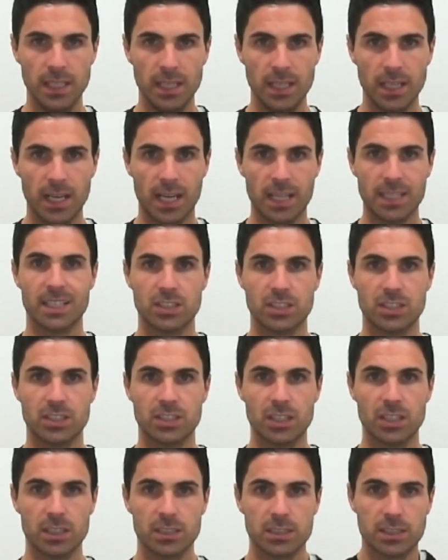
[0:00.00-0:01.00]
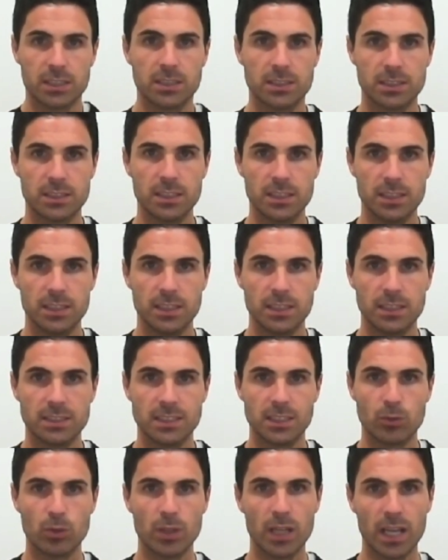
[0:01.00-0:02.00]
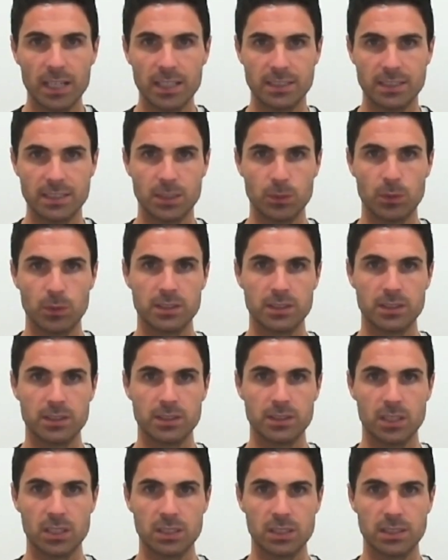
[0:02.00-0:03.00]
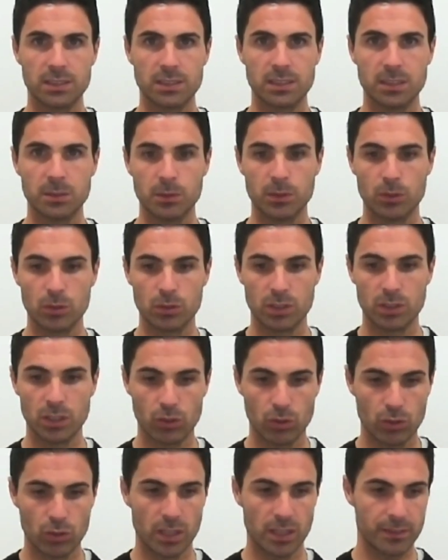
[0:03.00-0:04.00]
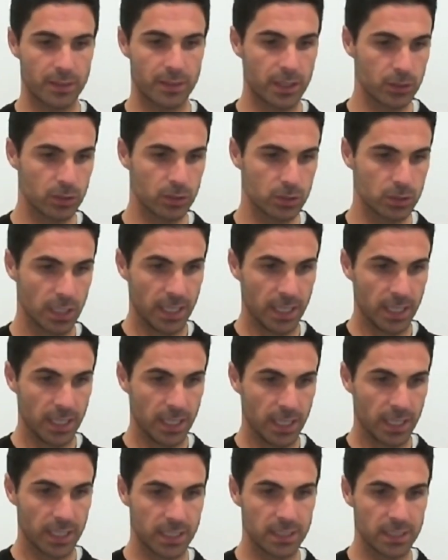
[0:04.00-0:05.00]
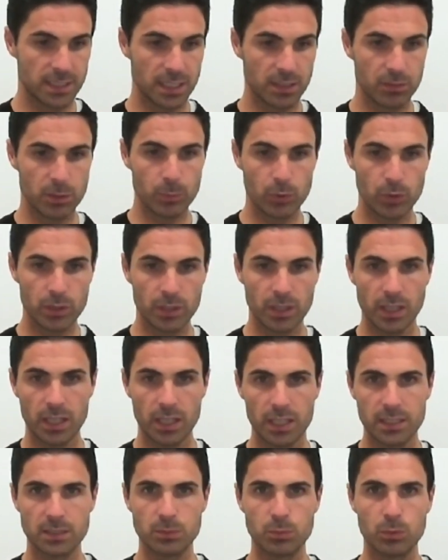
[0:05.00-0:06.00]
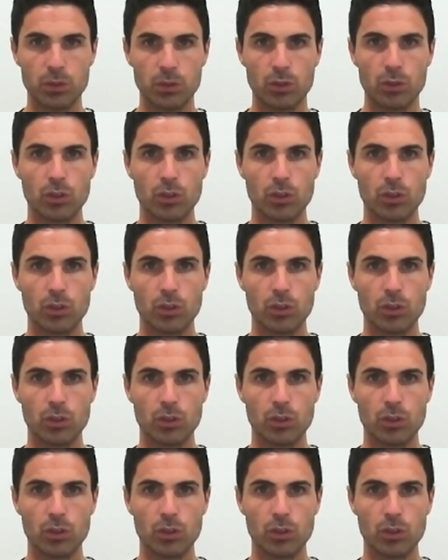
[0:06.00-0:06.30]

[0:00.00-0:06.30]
And the uncertainty is the reality. We have uncertainty because the coronavirus hit everybody hard. We don't